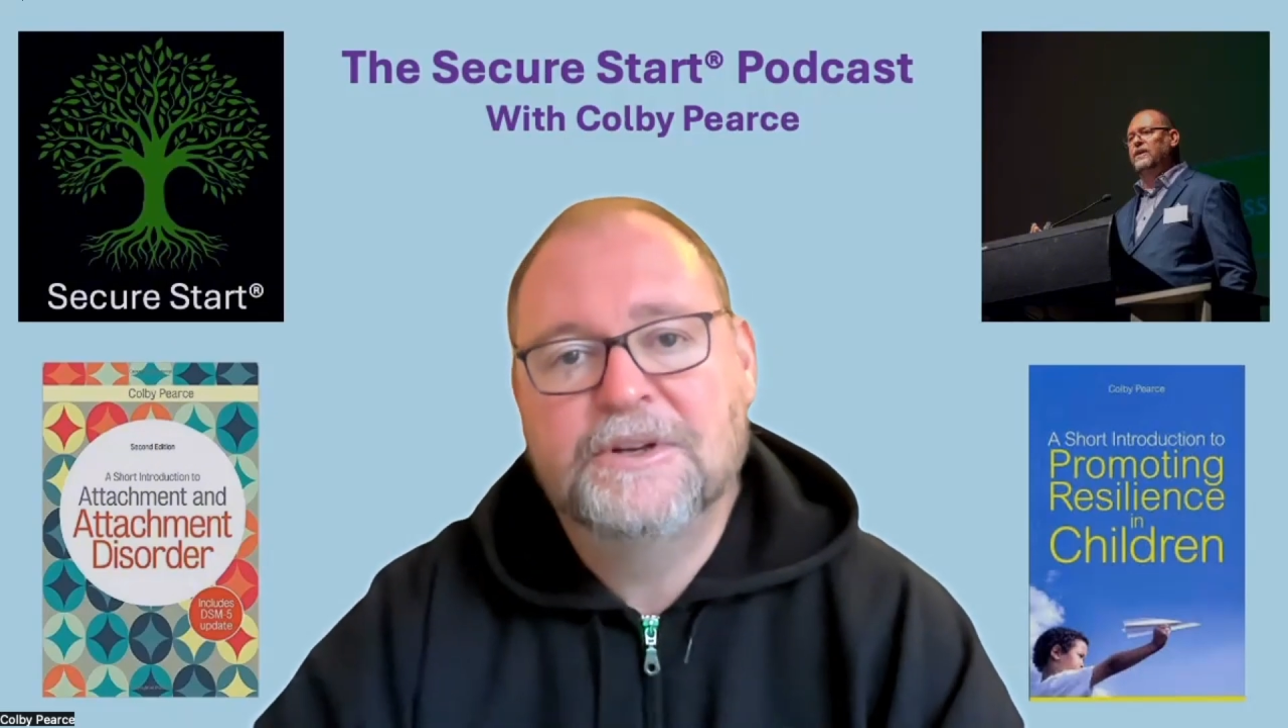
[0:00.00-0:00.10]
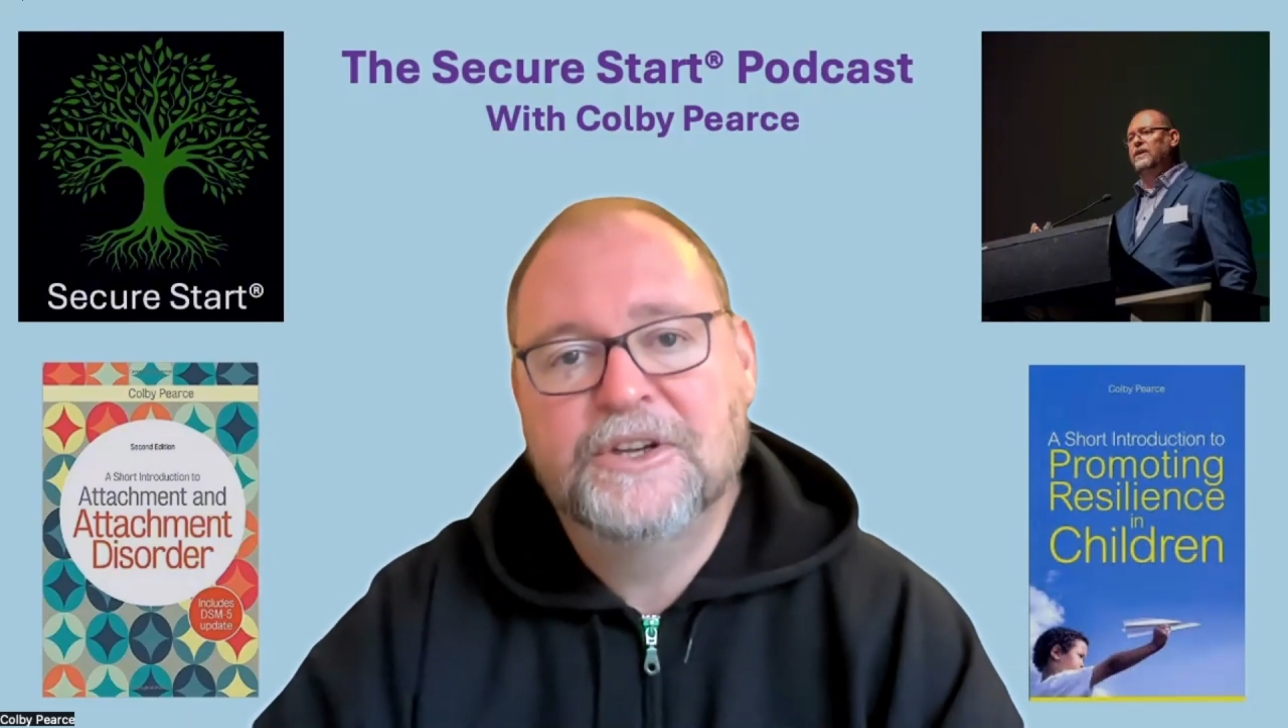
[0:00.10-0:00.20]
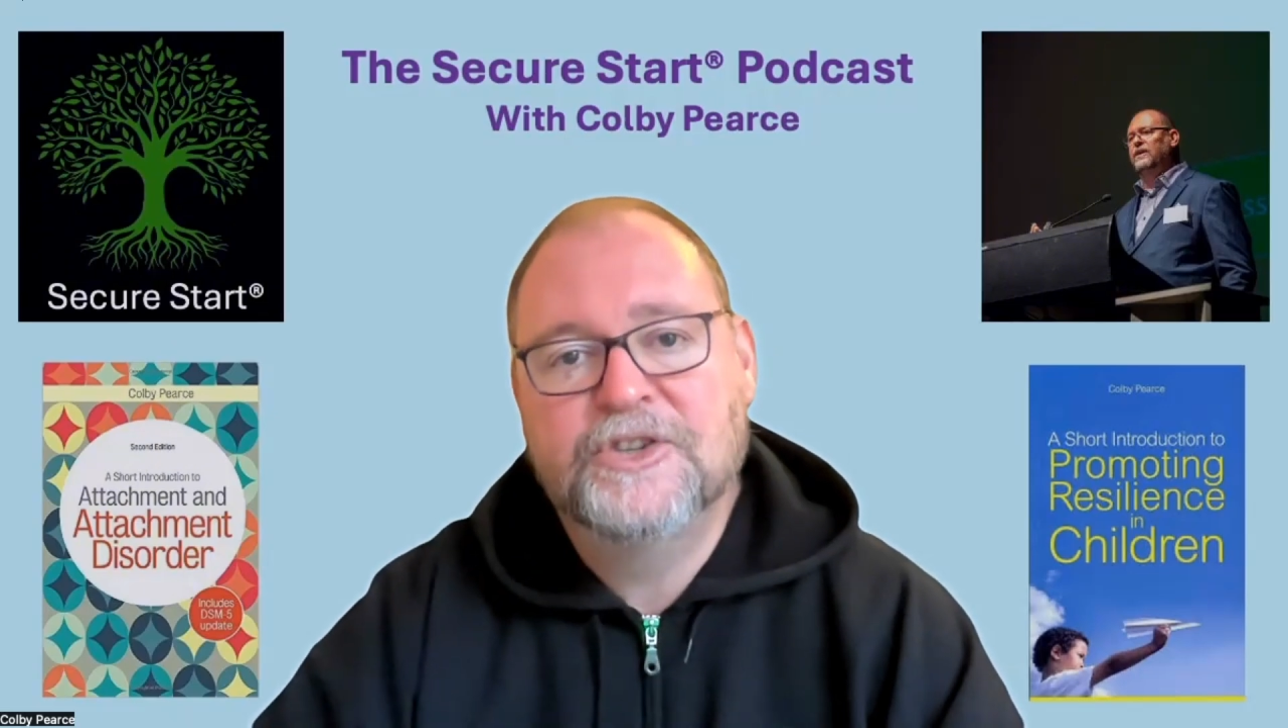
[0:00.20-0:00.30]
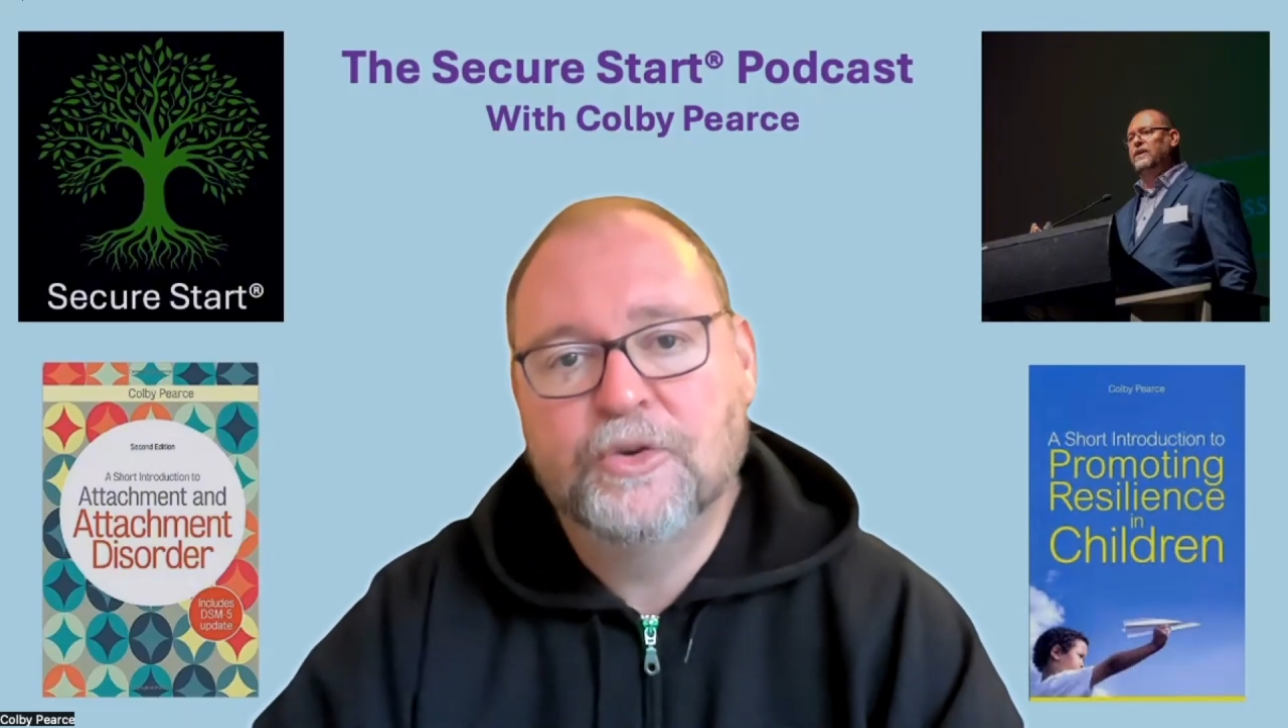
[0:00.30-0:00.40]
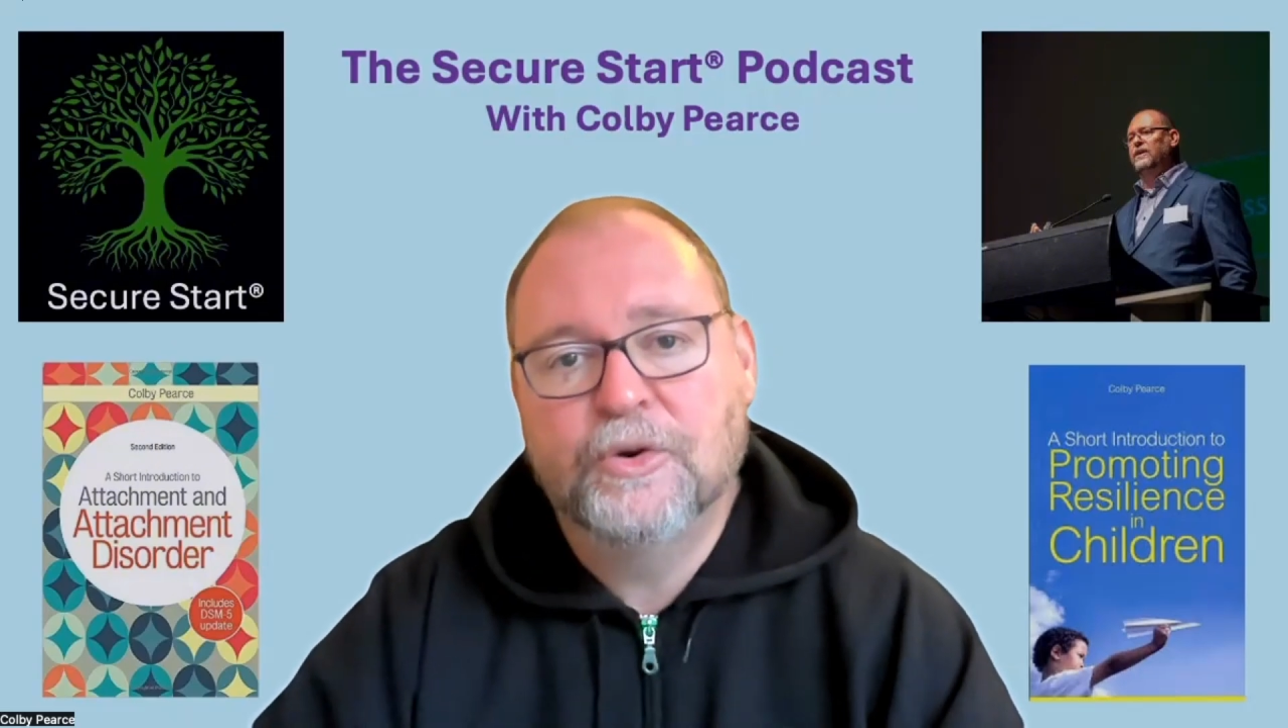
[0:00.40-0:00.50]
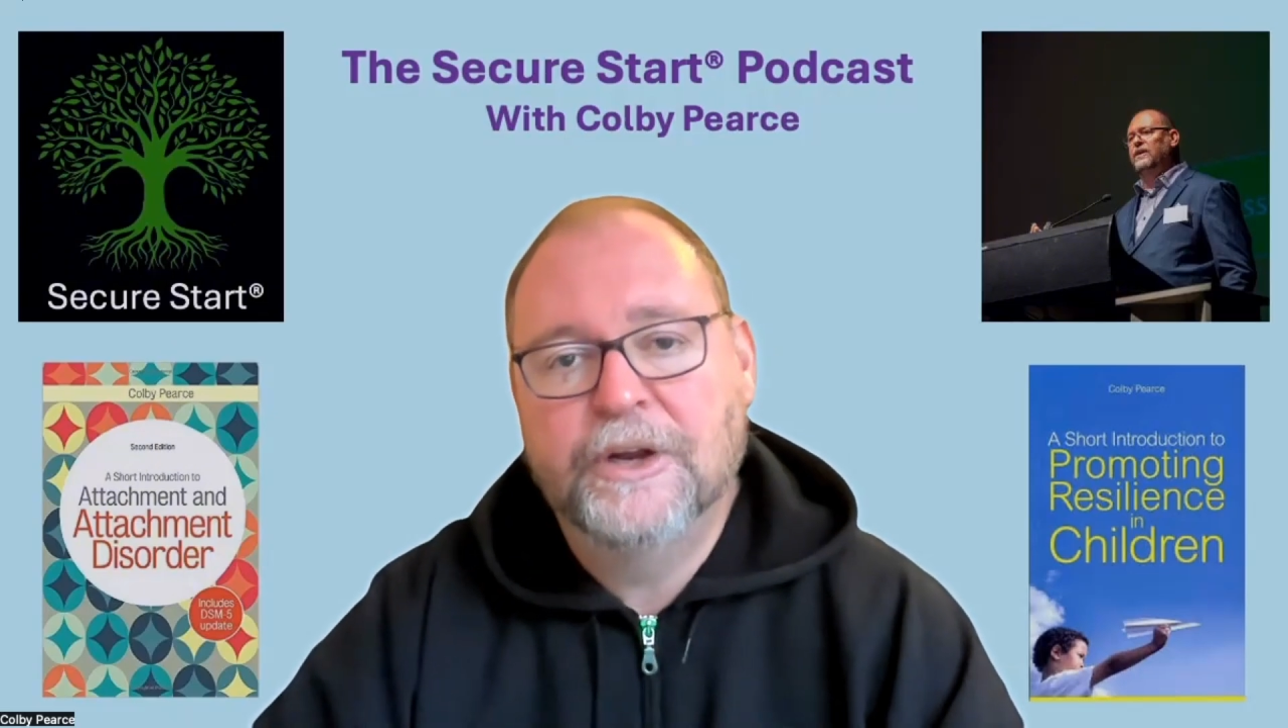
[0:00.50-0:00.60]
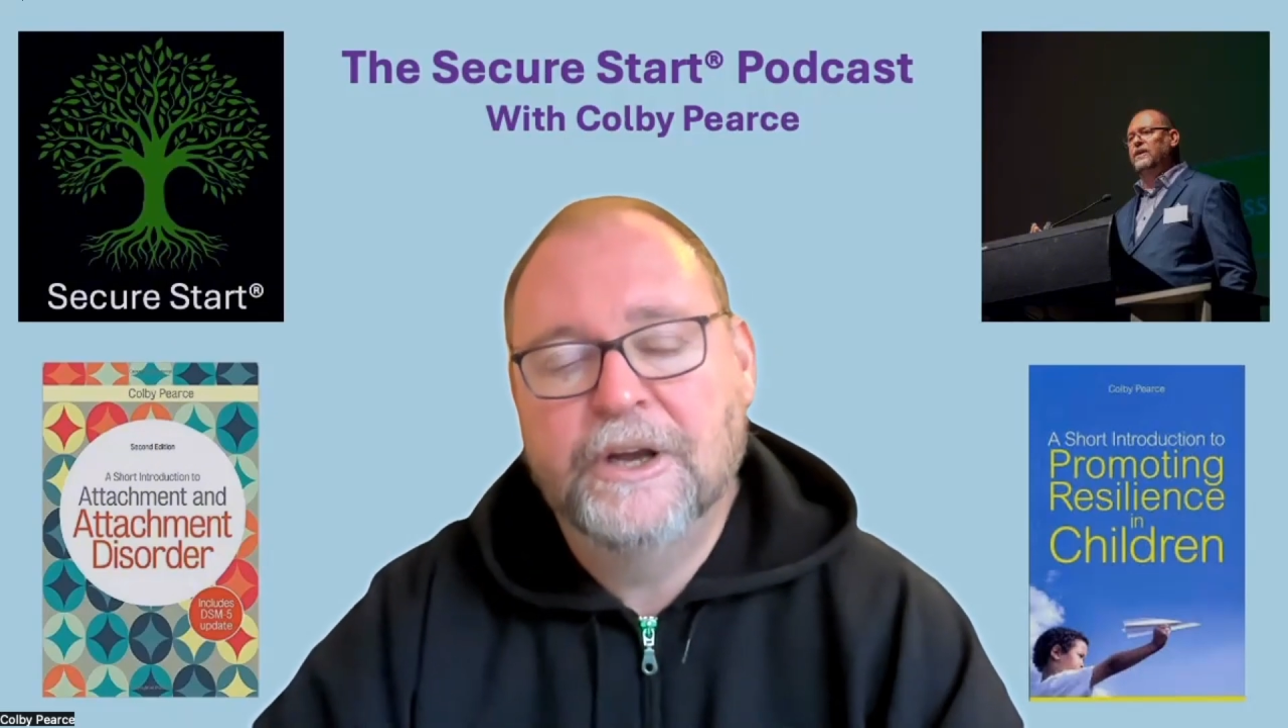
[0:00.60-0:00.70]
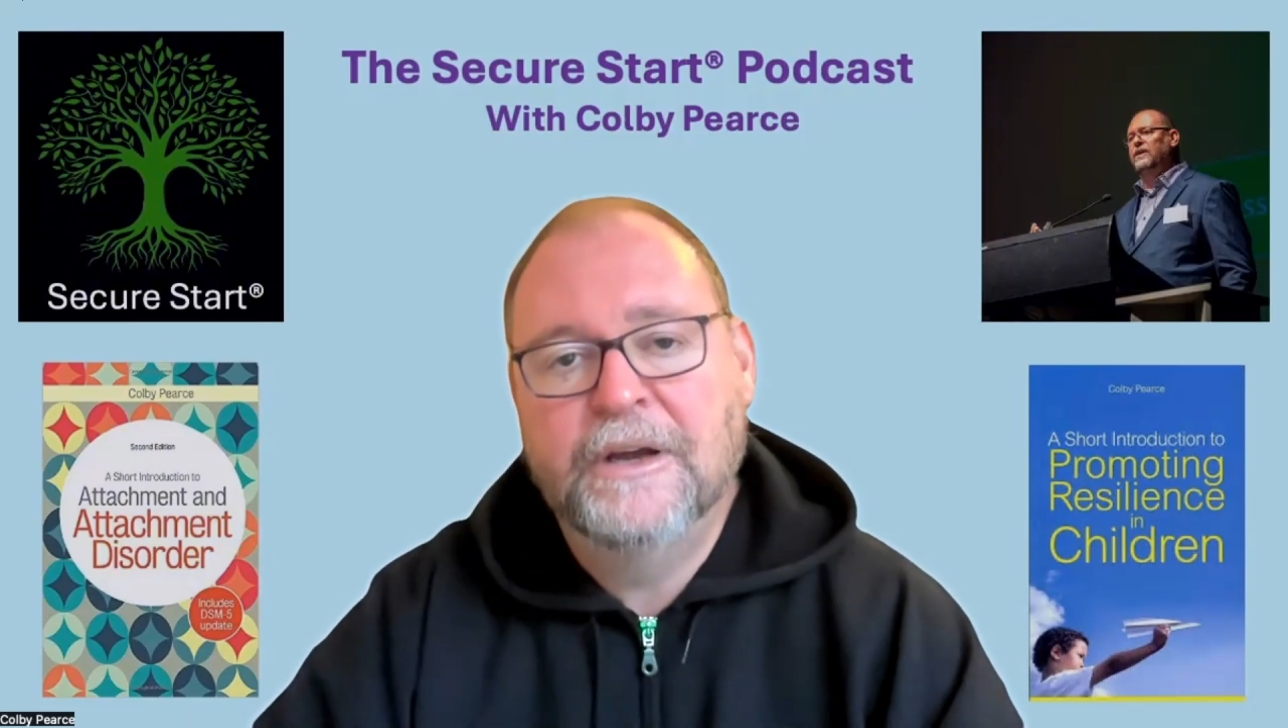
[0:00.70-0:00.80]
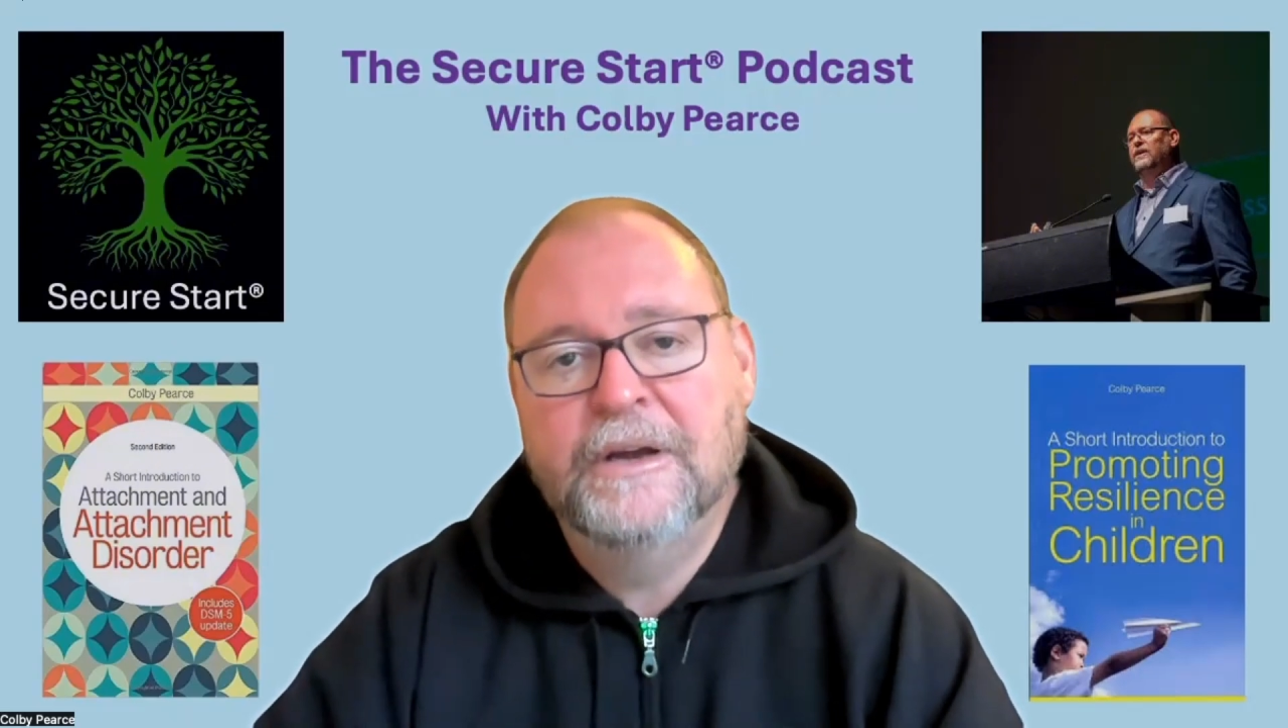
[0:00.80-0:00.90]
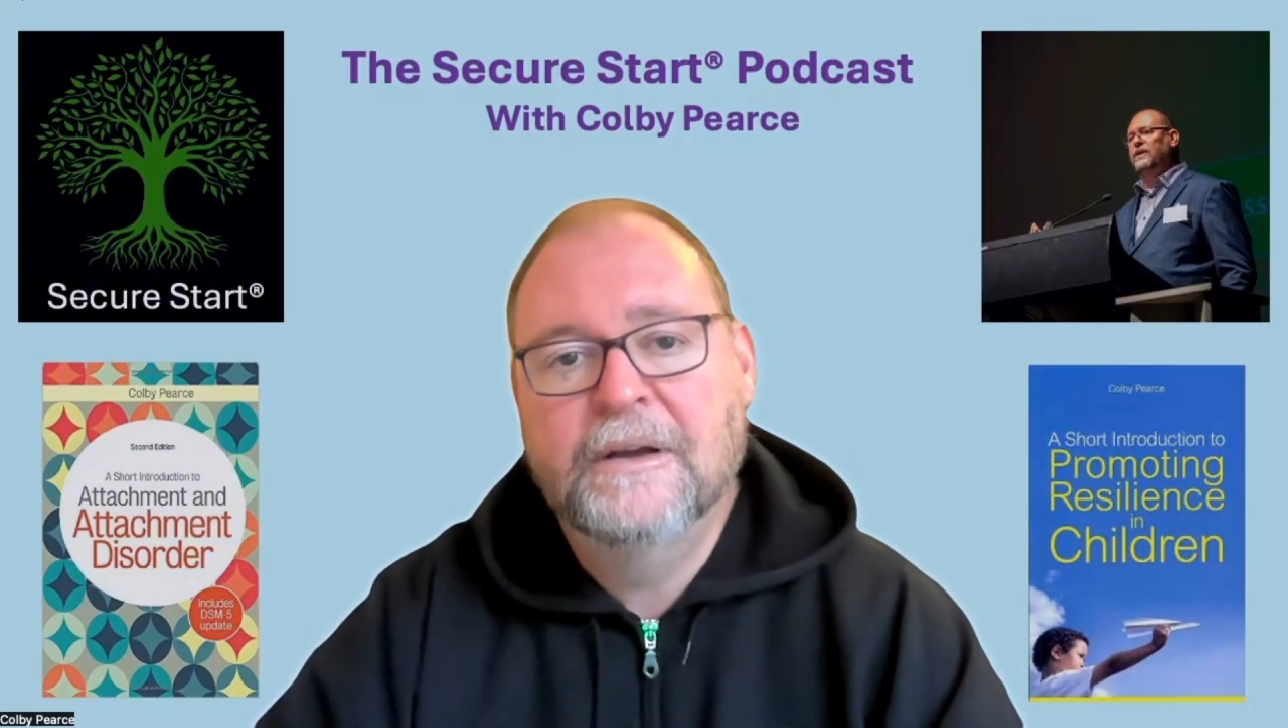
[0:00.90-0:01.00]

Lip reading: Disorder,